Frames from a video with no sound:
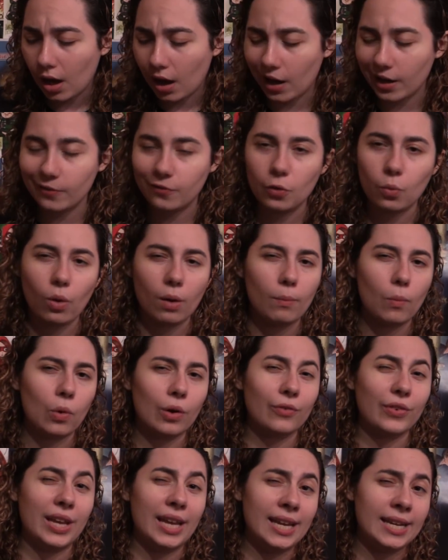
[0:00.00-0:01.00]
Uh, if you want
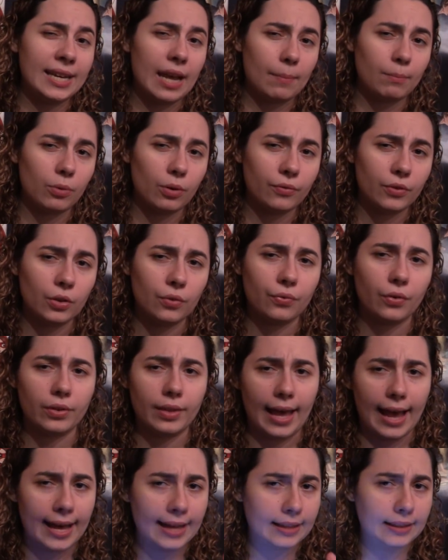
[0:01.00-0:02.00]
more of an in-depth review
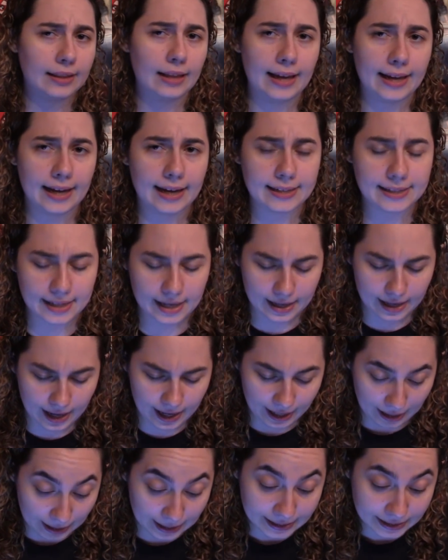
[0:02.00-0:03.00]
for that, like I said,
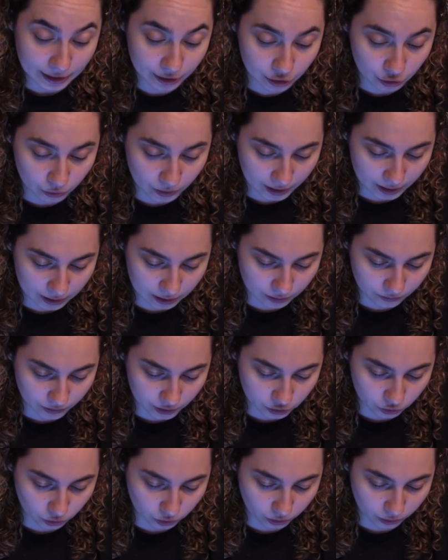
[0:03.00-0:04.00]
I, I did do an
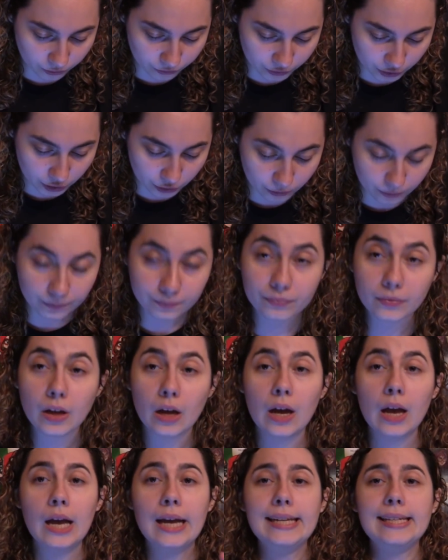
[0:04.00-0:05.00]
individual review.
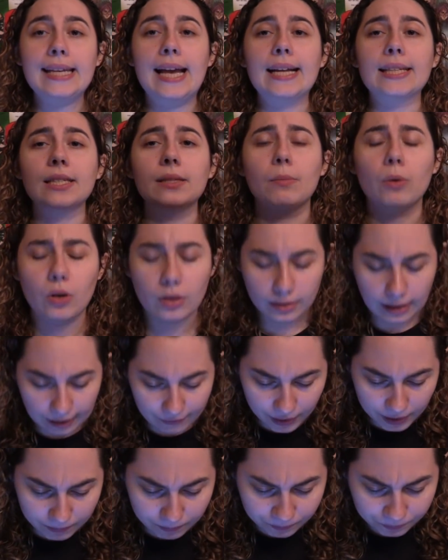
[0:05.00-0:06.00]
So that's number
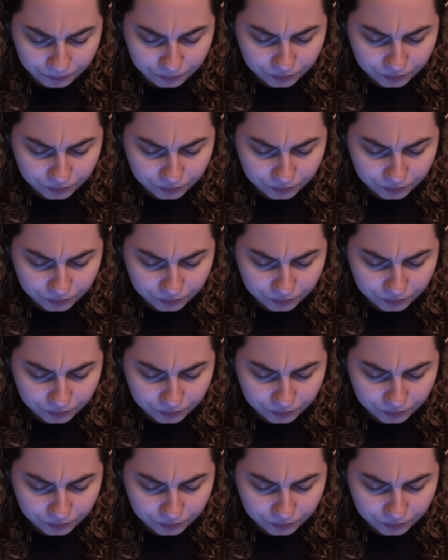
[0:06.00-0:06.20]
11.